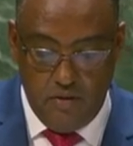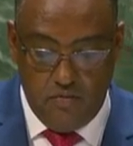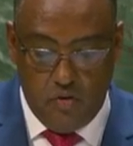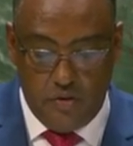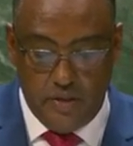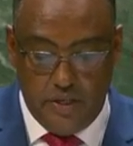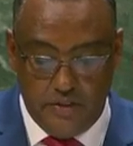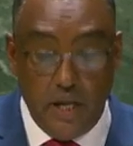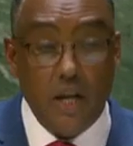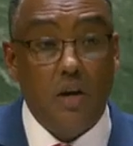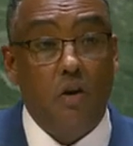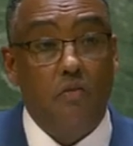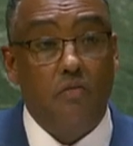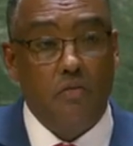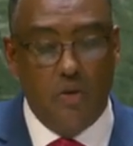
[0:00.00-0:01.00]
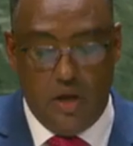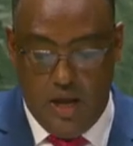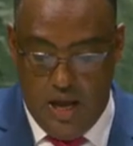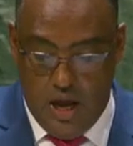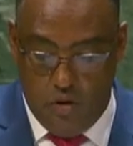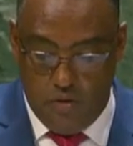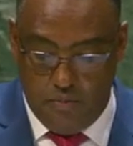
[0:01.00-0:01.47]
for the sake of
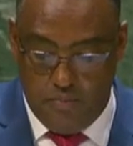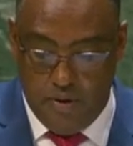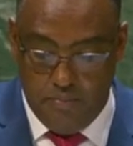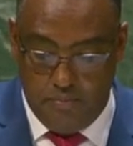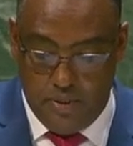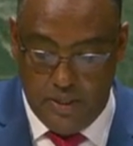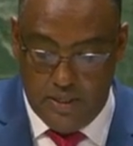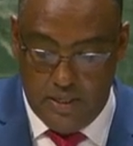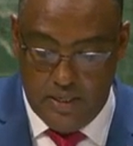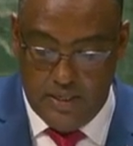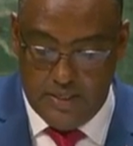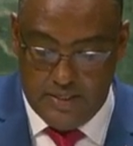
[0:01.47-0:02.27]
our people